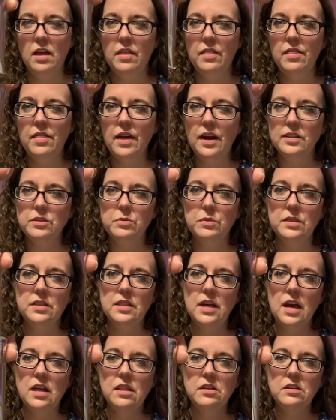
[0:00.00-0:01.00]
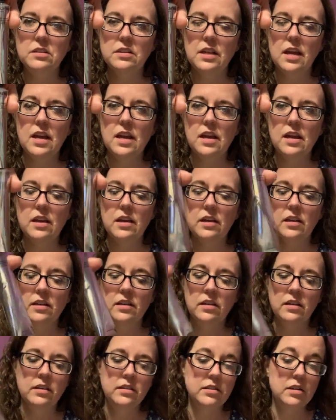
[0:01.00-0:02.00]
that's what that looks like.
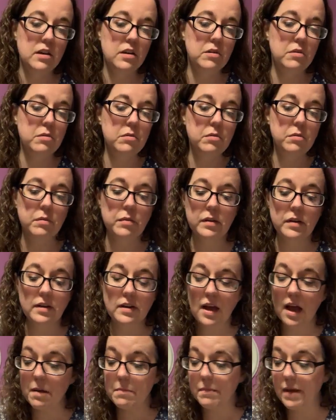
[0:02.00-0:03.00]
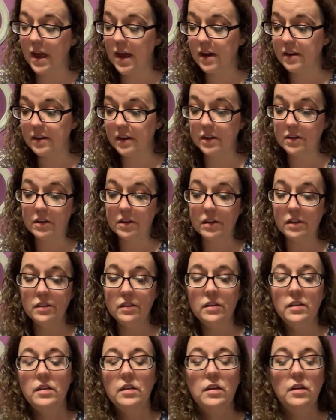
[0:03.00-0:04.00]
So not bad at all